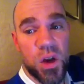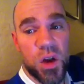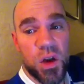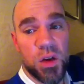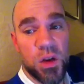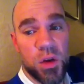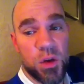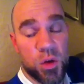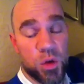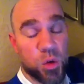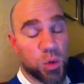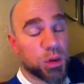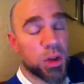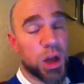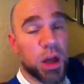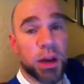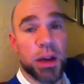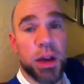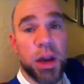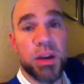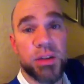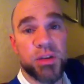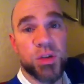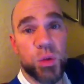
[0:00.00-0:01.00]
knew a lot
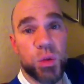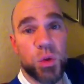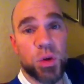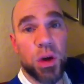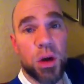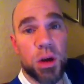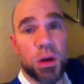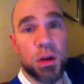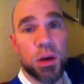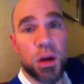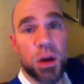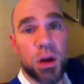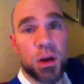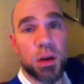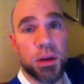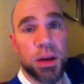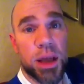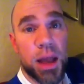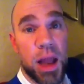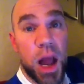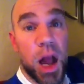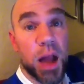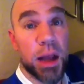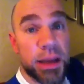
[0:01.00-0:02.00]
of guys who were on a
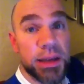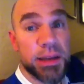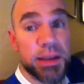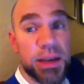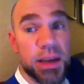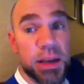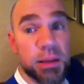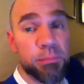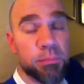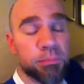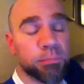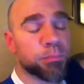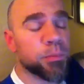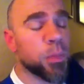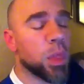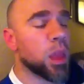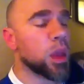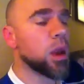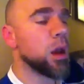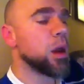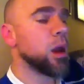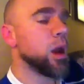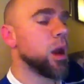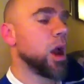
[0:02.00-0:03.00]
gay hockey team,
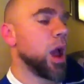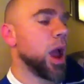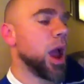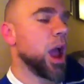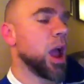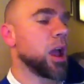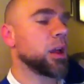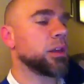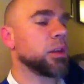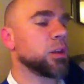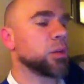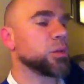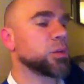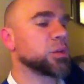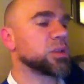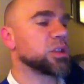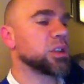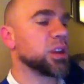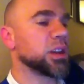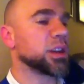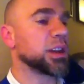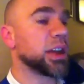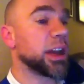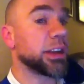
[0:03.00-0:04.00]
and there
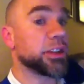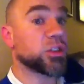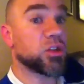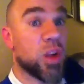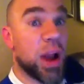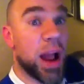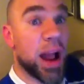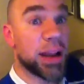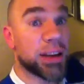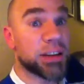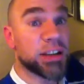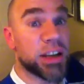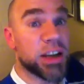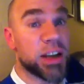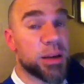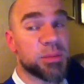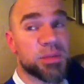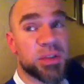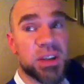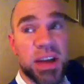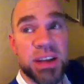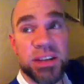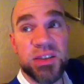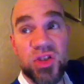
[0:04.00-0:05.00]
was like gay track
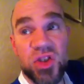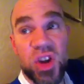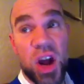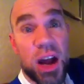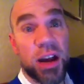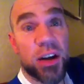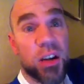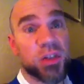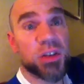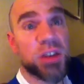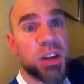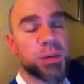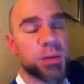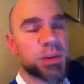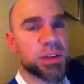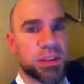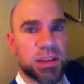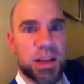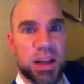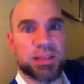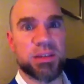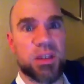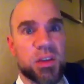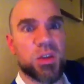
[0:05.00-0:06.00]
teams, gay soccer teams,
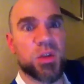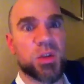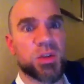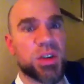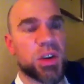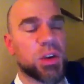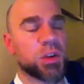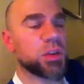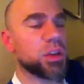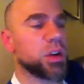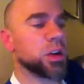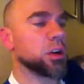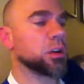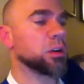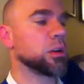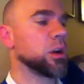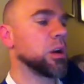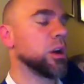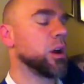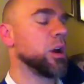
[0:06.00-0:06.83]
lots of those out there.